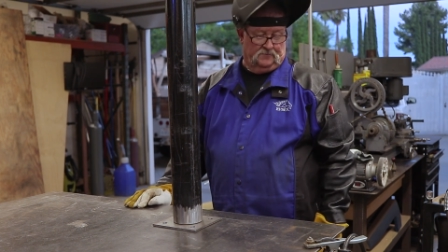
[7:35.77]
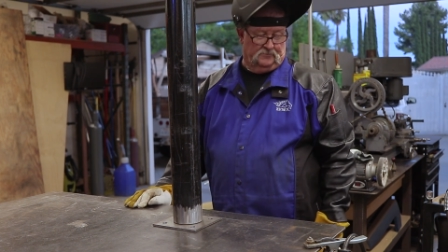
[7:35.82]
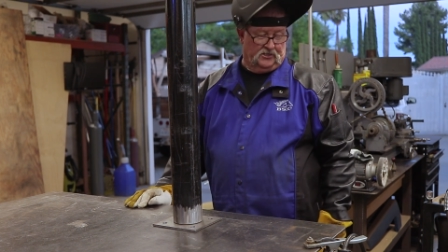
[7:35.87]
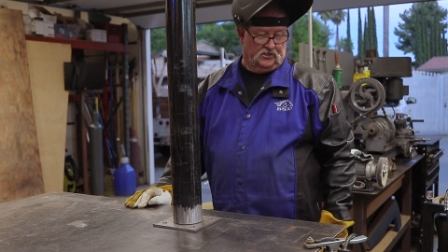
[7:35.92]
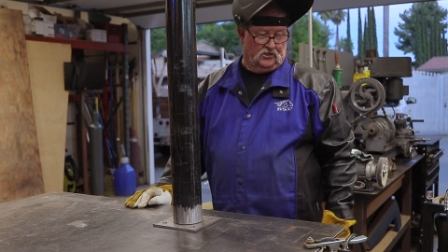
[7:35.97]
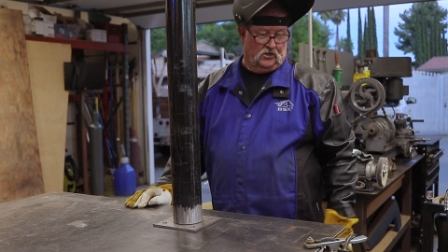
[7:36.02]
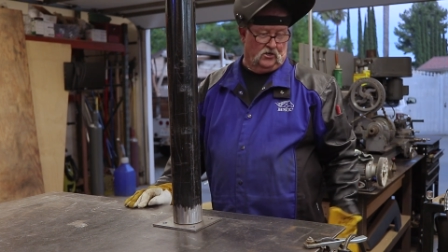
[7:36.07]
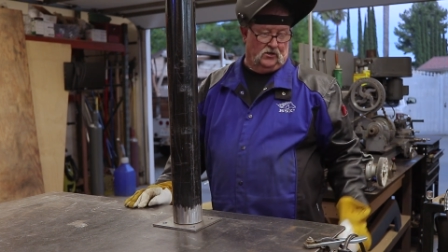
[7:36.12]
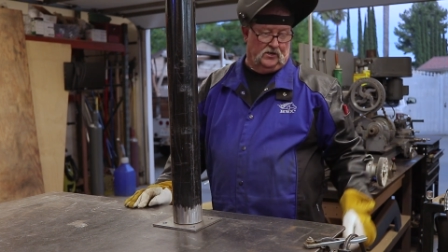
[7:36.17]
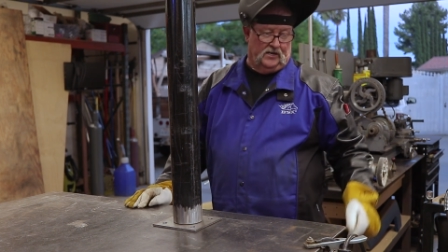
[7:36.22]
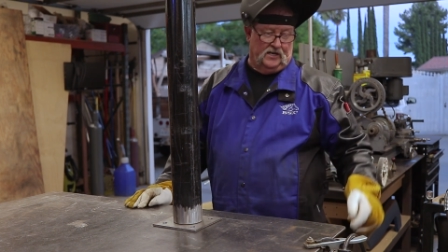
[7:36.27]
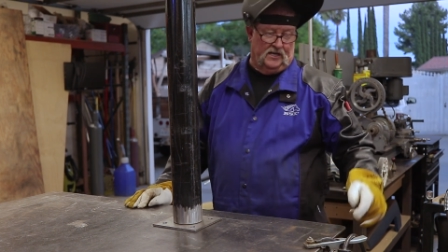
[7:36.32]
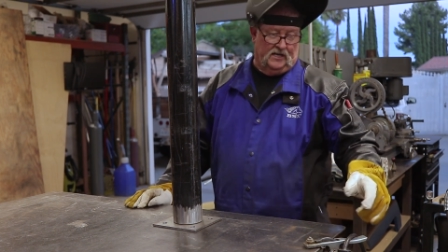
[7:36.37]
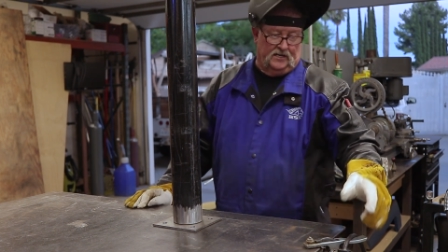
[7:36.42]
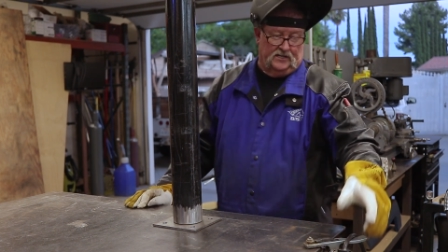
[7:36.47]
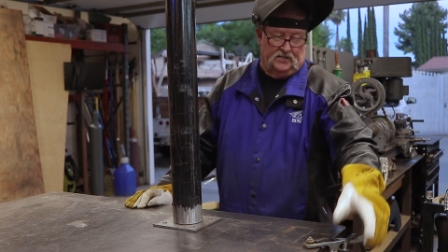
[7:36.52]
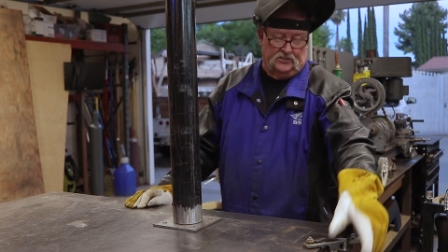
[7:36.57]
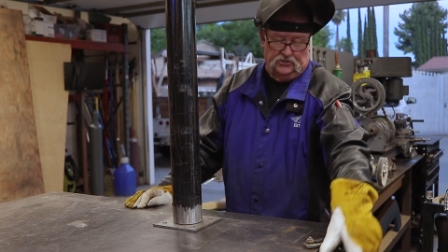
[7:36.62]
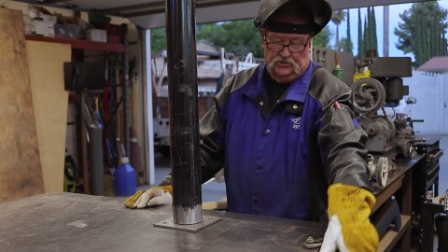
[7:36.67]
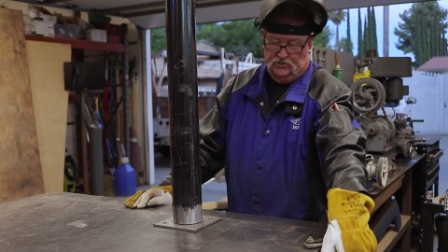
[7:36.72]
I'm gonna go
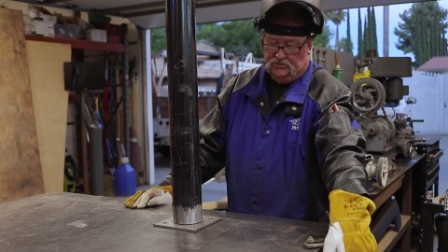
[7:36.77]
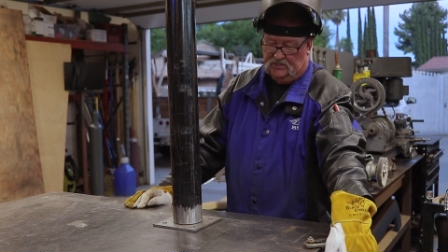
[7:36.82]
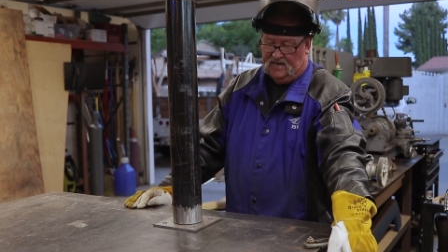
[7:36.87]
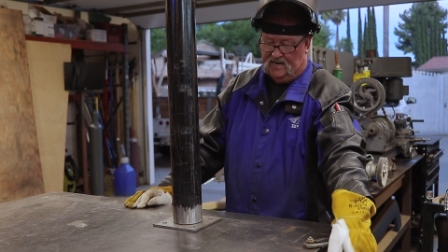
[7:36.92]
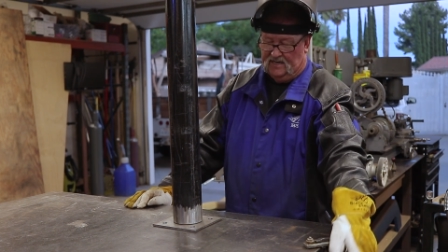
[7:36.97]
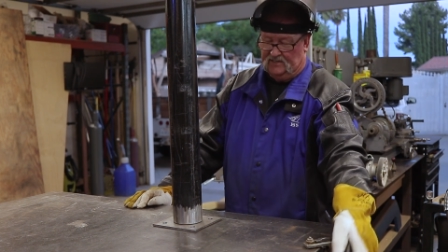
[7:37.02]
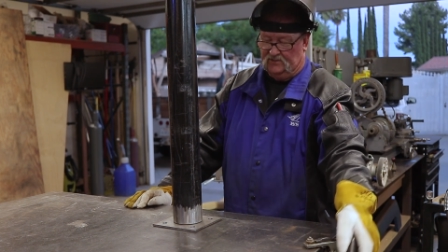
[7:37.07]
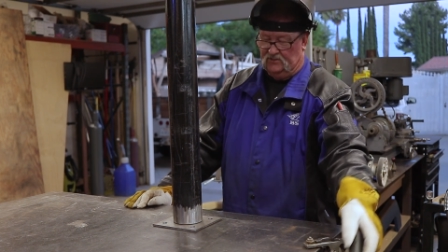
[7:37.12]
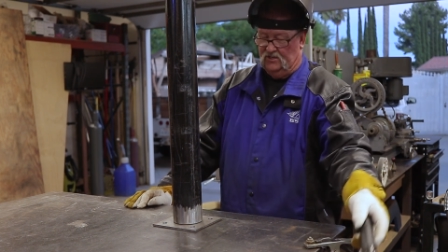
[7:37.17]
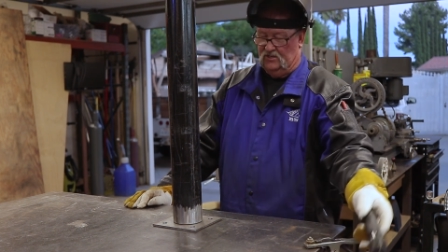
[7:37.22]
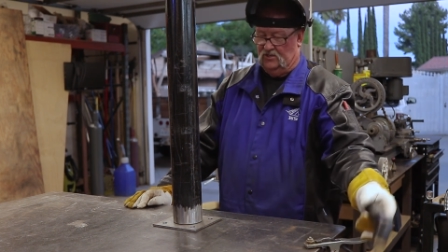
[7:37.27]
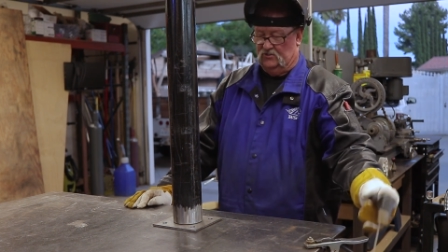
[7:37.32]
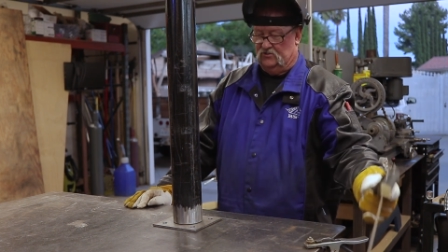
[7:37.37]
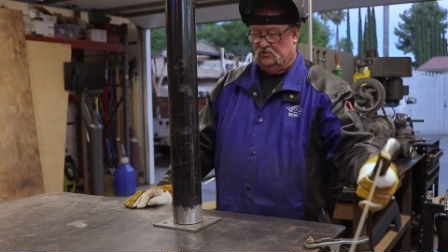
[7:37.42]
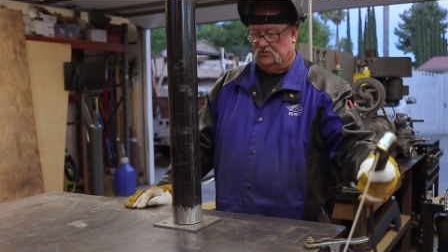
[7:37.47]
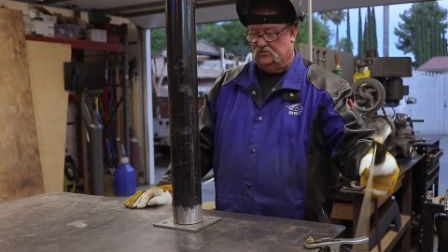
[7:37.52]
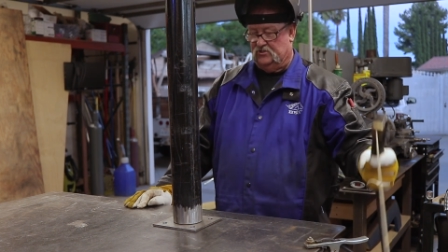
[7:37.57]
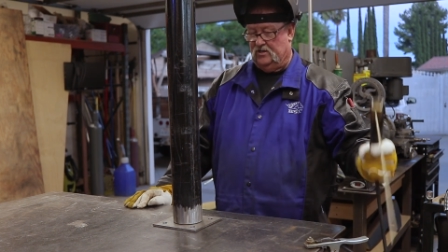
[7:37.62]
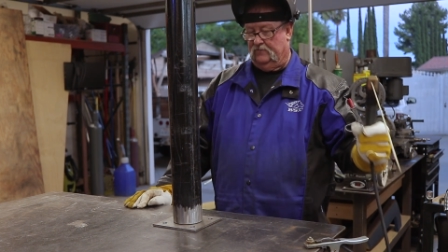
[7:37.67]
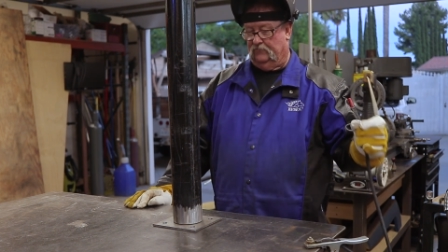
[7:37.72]
ahead and just tack
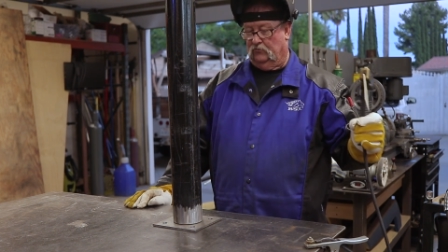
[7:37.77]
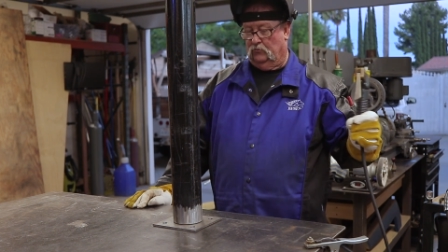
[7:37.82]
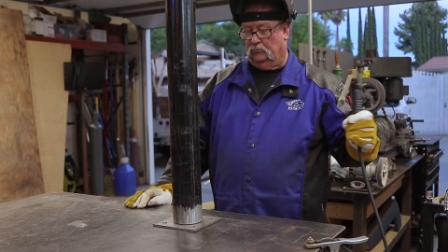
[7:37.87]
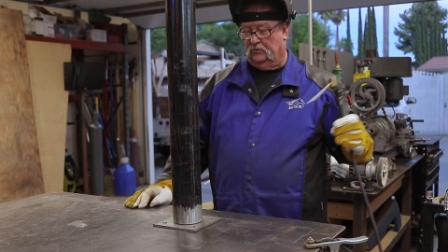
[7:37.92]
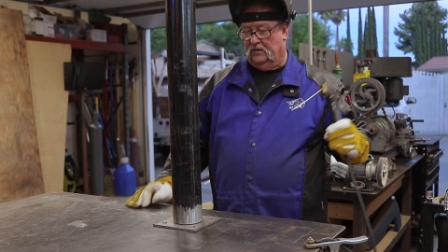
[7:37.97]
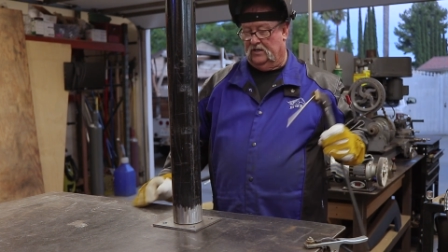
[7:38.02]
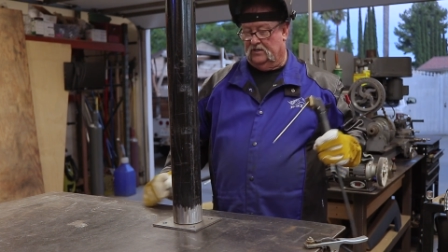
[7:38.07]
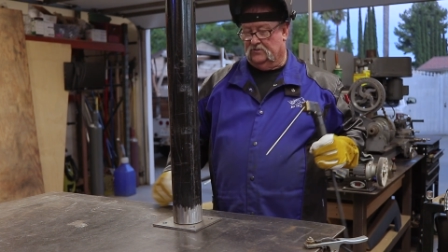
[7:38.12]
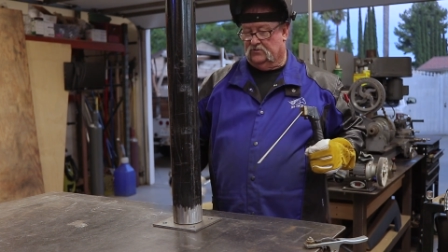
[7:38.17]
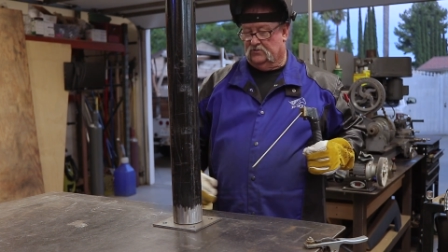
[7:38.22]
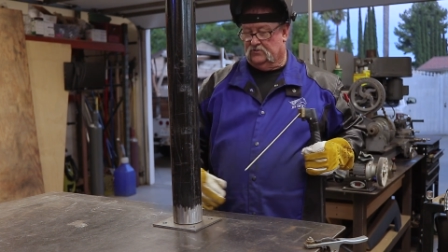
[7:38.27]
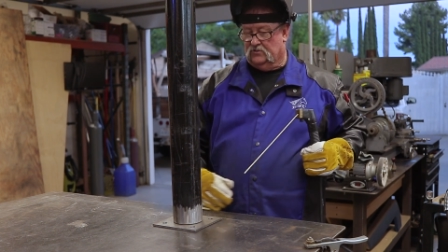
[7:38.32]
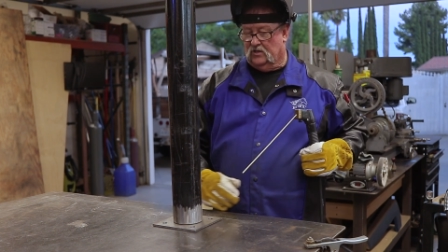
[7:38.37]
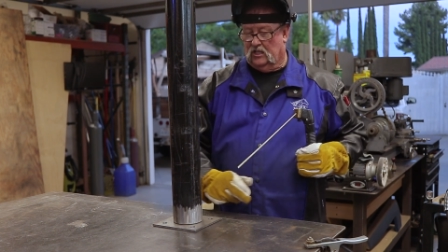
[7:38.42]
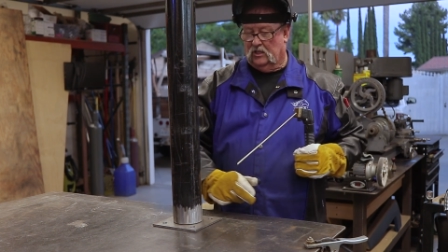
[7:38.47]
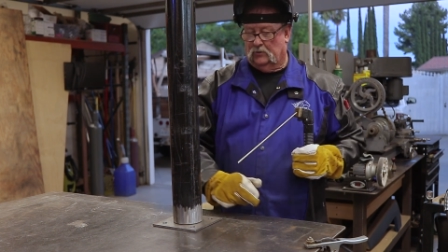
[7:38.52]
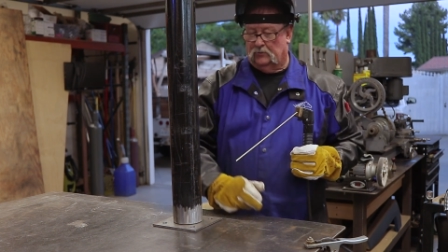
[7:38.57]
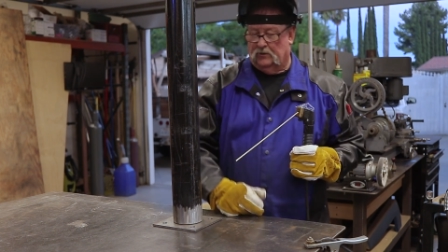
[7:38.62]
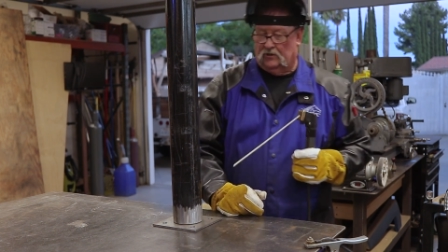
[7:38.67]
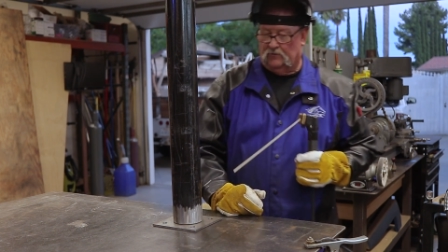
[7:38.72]
this in several places
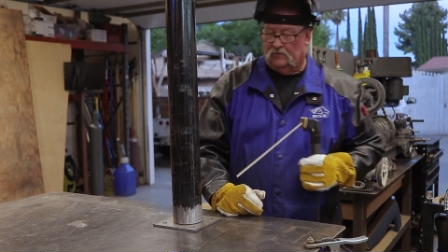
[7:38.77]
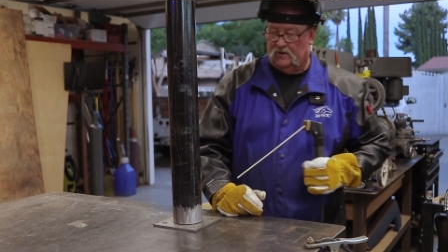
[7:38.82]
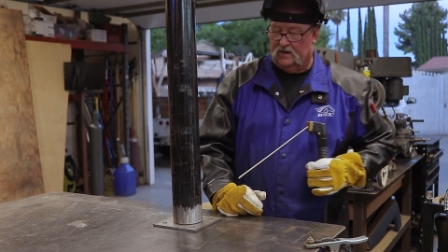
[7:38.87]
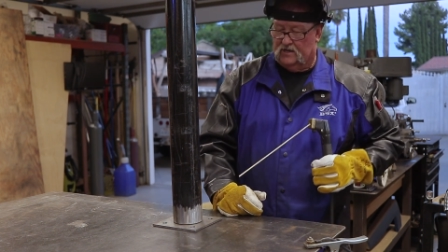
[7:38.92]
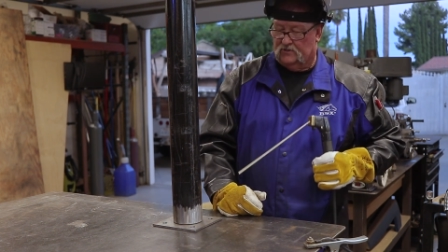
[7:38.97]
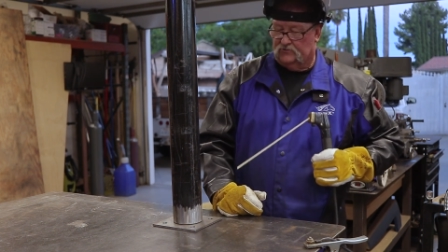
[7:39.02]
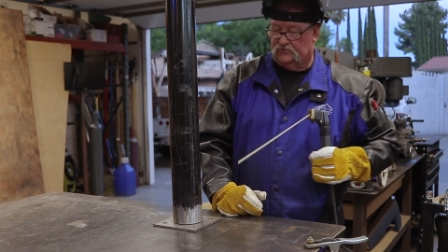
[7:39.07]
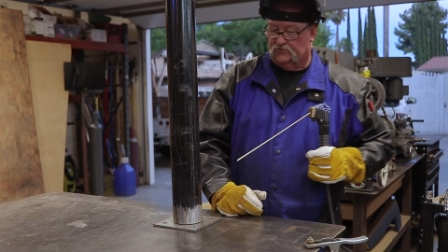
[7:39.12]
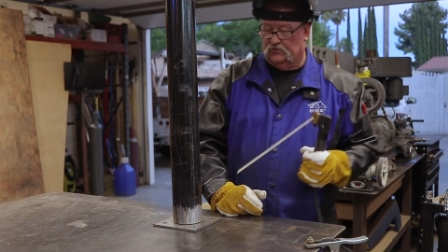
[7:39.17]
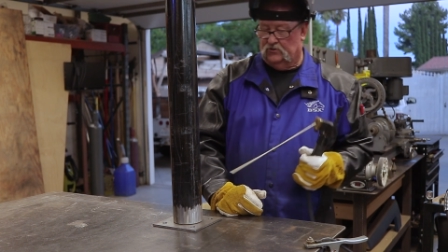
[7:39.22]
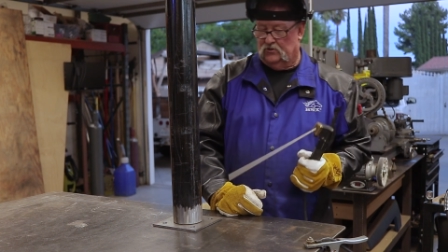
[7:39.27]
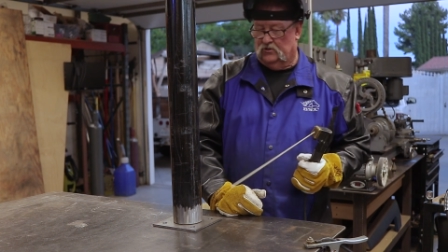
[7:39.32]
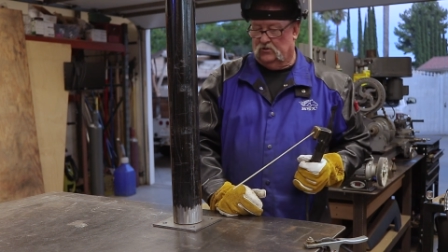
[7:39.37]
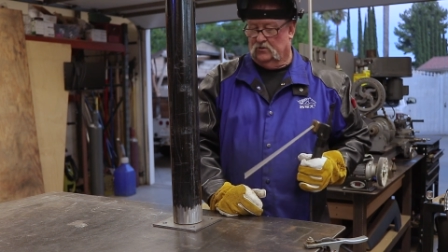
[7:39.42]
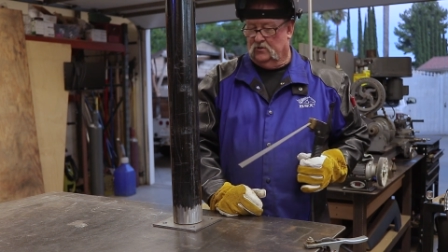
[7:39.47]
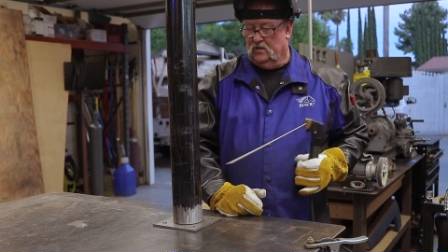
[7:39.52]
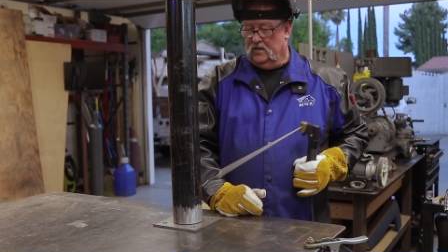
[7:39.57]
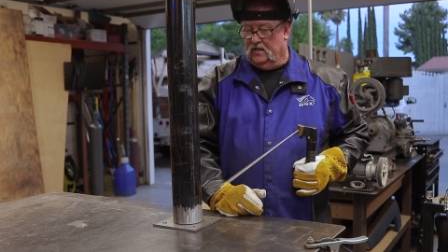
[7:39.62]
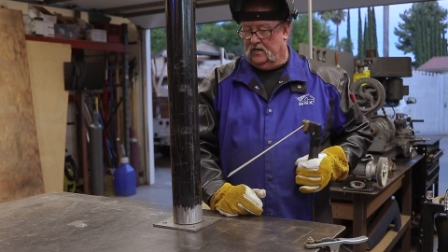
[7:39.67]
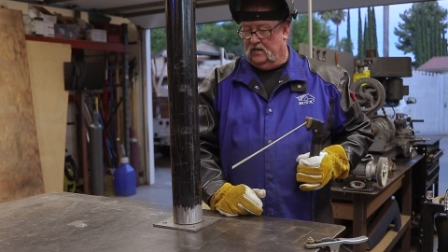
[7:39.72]
all the way around
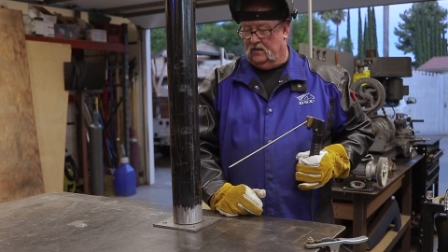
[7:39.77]
so